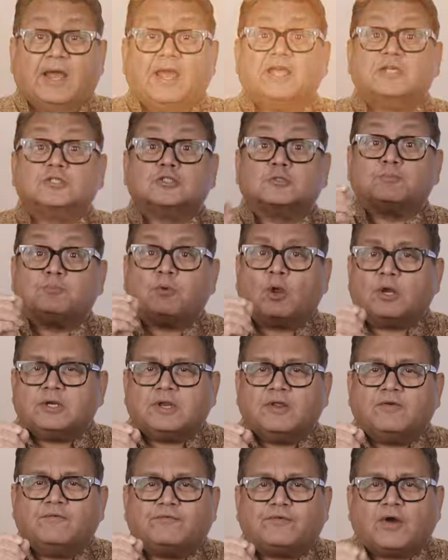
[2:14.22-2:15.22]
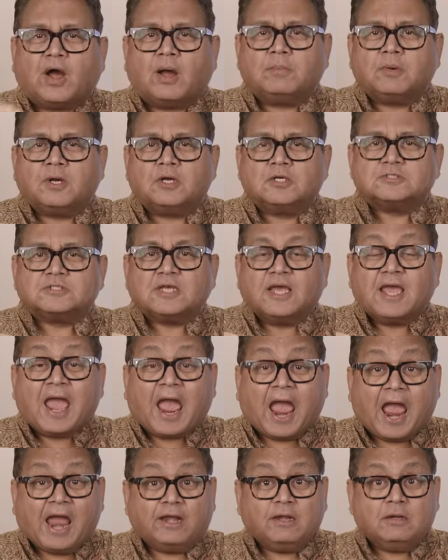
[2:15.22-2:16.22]
are exploiting farmers
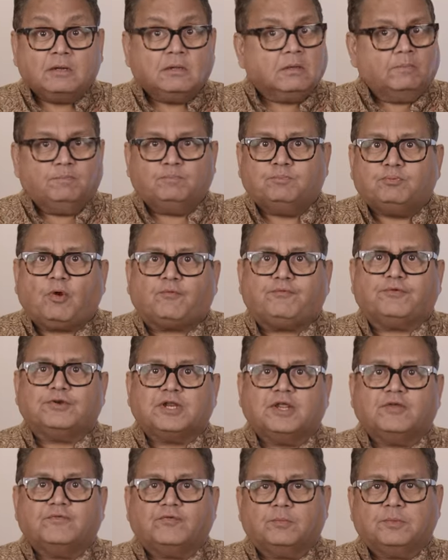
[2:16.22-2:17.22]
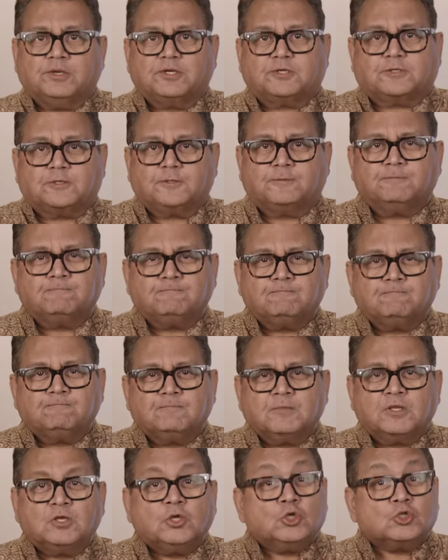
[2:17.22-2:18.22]
and profiting from it.
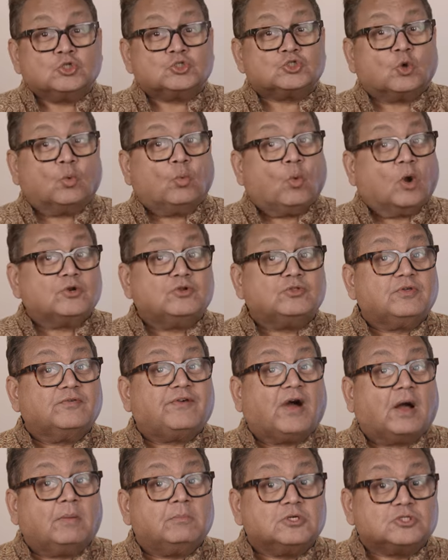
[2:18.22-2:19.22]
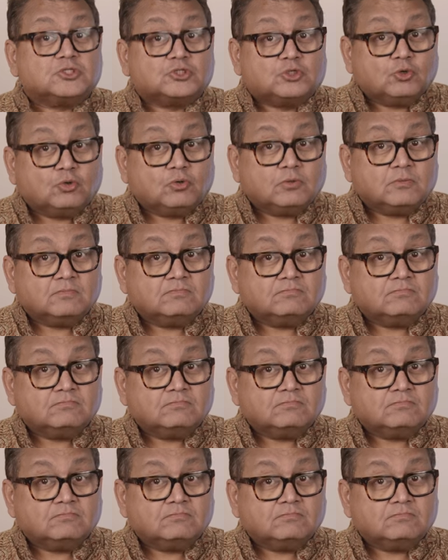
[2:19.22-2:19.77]
So, what do the farmers do?